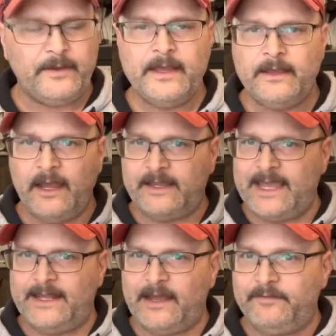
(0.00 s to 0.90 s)
Again,
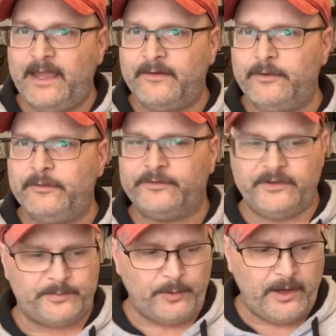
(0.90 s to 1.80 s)
I've never used these
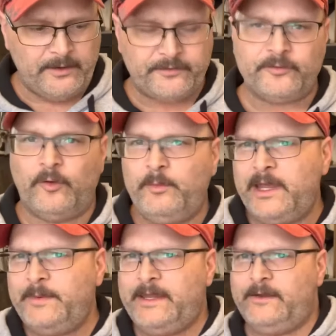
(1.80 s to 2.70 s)
products, so
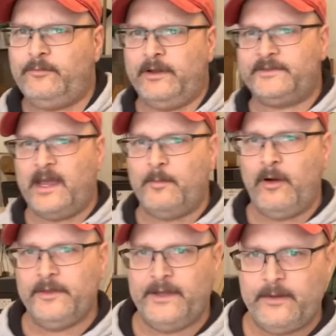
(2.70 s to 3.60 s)
maybe once I'm all
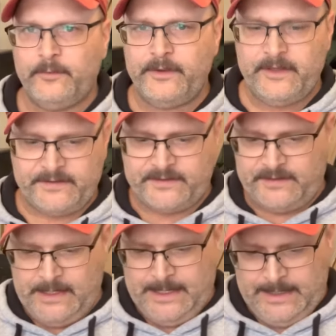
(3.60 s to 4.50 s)
done with this,
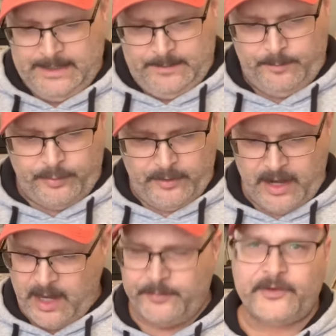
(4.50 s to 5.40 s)

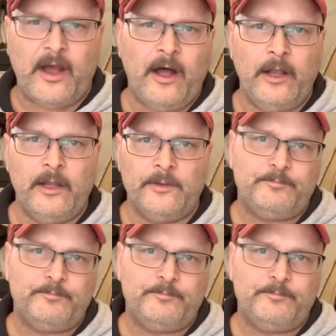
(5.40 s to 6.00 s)
perhaps I'll